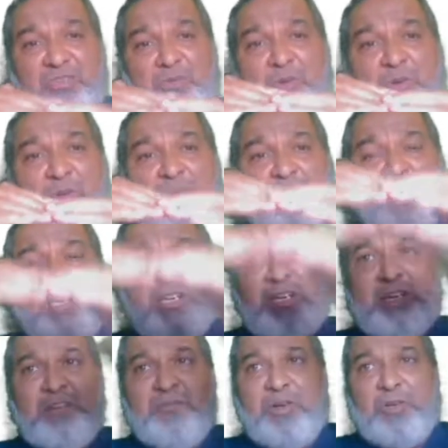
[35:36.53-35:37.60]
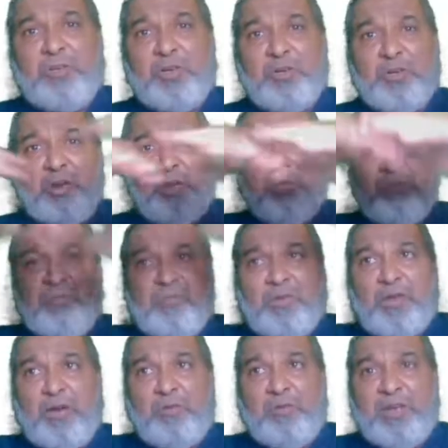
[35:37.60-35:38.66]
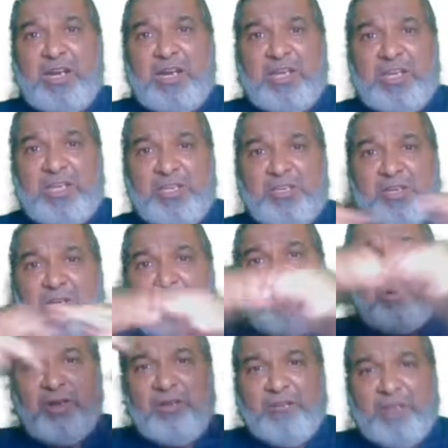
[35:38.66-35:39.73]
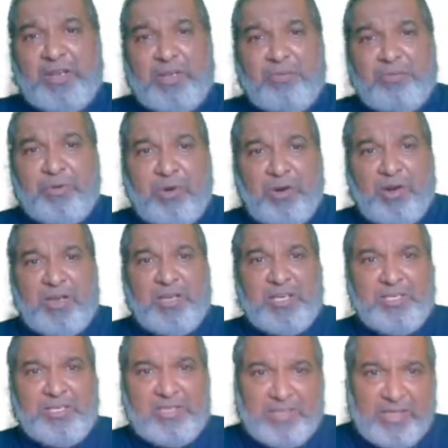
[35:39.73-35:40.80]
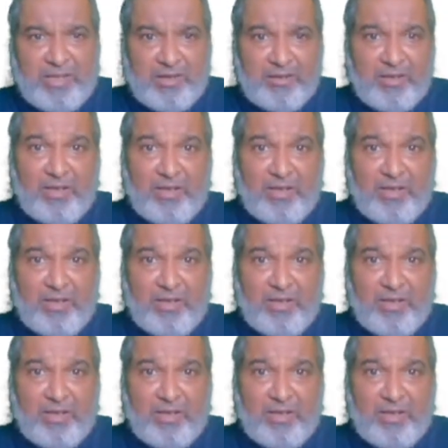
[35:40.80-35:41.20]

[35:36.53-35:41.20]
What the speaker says: So here on the top, rounded hinge or a very broad hinge is there.